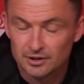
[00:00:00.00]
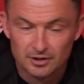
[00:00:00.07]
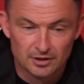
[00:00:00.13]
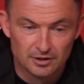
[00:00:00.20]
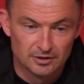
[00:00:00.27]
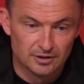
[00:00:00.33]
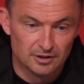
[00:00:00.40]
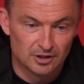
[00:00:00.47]

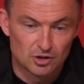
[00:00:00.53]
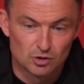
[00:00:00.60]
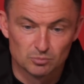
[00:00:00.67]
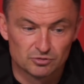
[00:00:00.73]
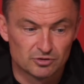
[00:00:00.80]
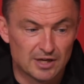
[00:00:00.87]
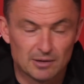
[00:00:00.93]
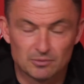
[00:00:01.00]
and it
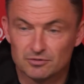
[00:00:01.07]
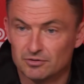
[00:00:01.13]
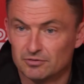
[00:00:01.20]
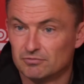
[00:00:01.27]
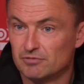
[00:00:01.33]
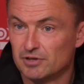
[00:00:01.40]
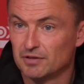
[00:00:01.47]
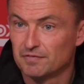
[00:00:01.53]
comes down to
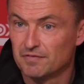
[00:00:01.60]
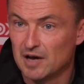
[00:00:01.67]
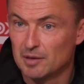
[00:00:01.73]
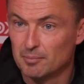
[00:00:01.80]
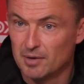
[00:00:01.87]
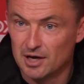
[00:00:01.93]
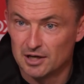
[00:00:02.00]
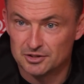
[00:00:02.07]
real
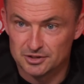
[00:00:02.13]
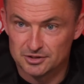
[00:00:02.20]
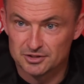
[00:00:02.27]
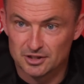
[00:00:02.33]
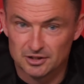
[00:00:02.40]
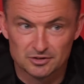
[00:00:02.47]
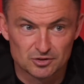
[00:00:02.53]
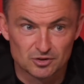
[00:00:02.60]
fine
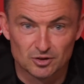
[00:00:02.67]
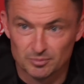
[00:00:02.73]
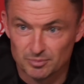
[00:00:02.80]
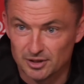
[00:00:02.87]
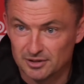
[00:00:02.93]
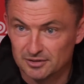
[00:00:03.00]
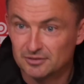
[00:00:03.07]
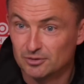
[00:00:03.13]
margins, then it's going to
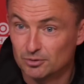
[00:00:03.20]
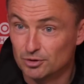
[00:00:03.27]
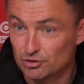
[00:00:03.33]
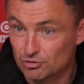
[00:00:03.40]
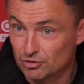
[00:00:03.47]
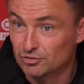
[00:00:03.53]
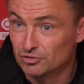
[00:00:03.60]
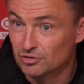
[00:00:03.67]
be who you
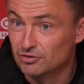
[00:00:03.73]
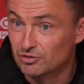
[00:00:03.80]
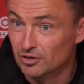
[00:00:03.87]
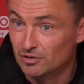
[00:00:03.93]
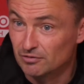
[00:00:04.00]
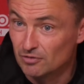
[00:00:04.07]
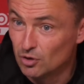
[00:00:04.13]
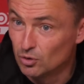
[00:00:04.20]
trust in
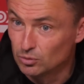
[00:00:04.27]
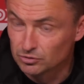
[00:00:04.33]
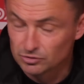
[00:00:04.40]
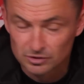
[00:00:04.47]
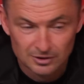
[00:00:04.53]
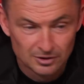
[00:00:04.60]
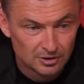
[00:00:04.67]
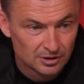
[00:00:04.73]
certain
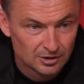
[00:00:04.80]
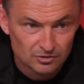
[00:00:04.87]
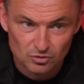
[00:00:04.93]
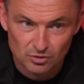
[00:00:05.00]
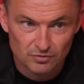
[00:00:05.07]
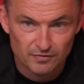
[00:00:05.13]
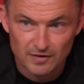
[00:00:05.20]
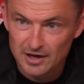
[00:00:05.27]
roles.
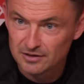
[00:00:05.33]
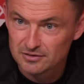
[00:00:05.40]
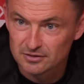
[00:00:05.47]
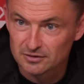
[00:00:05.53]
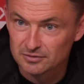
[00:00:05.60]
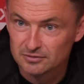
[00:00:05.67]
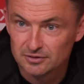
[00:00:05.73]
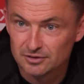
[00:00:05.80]
So it's
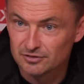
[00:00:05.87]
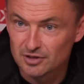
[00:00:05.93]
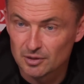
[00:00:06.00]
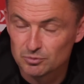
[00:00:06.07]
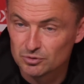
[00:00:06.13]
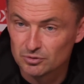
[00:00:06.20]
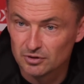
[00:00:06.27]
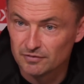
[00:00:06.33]
vital. It's
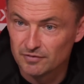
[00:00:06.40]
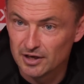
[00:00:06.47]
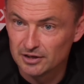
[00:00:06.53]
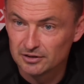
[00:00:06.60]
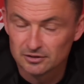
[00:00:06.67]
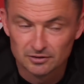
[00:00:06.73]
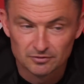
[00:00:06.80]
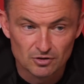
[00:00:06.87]
absolutely
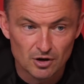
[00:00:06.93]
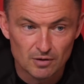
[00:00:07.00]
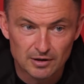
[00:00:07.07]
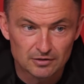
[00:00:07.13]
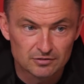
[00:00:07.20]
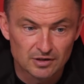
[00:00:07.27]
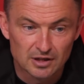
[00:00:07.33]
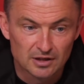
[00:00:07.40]
vital. You've got to
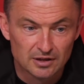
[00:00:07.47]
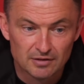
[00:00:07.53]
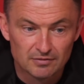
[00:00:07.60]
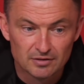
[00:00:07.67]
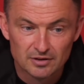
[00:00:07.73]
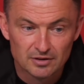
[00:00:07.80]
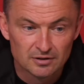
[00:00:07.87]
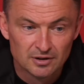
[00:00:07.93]
excel in
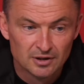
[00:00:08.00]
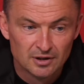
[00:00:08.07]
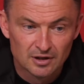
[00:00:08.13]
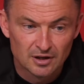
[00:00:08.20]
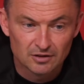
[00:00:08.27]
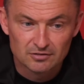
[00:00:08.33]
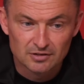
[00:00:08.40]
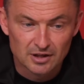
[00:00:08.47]

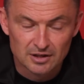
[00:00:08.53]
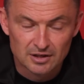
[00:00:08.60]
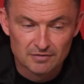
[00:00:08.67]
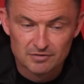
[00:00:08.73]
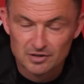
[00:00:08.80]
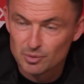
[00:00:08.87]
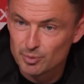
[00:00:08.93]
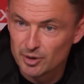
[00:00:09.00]

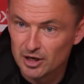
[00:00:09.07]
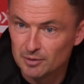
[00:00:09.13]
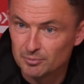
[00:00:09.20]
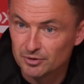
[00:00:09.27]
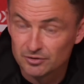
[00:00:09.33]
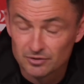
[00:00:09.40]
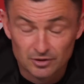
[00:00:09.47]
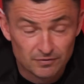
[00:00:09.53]
every
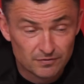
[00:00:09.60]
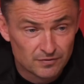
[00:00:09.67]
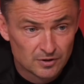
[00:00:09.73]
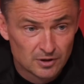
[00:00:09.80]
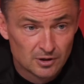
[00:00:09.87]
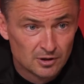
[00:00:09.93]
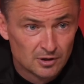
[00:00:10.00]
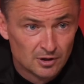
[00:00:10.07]
department. And
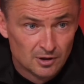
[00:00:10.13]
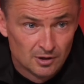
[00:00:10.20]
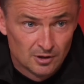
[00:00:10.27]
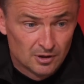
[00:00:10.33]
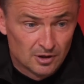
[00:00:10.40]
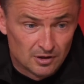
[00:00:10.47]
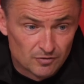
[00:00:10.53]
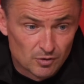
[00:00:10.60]

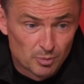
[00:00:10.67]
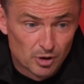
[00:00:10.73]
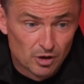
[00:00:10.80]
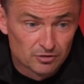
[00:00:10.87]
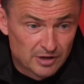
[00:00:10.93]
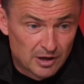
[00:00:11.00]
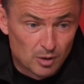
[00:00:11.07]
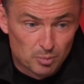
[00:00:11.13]
if the
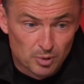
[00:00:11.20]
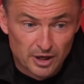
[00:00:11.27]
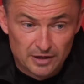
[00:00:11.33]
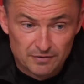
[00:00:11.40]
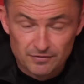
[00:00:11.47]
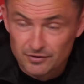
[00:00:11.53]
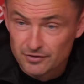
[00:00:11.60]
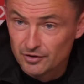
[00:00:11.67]
ball's out of
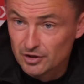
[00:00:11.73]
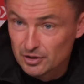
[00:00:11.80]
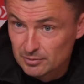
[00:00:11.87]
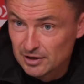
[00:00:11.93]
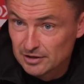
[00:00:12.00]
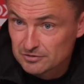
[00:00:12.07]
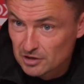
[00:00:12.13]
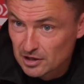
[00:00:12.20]
play for 30
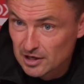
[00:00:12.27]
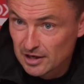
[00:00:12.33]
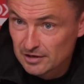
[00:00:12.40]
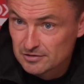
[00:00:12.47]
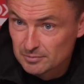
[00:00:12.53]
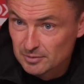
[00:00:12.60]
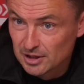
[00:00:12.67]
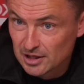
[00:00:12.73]
minutes in a
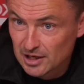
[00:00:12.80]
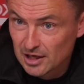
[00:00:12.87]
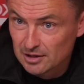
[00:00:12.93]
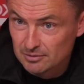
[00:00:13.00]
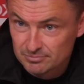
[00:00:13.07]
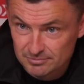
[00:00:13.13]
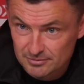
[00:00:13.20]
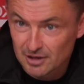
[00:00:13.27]
90-minute
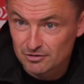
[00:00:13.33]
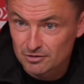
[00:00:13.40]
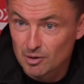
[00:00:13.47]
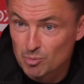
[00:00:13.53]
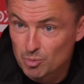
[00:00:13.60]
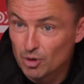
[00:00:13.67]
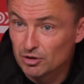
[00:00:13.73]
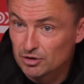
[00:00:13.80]
game, that's how
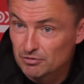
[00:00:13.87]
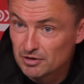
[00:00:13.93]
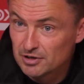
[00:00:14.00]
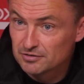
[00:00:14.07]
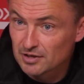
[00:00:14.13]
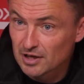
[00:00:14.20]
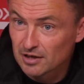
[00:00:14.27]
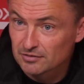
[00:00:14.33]
important your
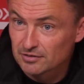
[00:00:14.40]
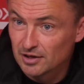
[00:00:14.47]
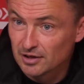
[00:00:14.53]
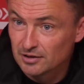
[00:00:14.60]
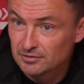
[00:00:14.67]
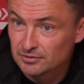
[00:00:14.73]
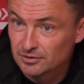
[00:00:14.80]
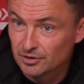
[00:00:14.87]
restarts
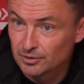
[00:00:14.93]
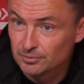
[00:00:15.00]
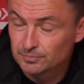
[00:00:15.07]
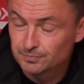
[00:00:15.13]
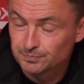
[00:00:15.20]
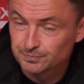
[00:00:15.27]
are, you know?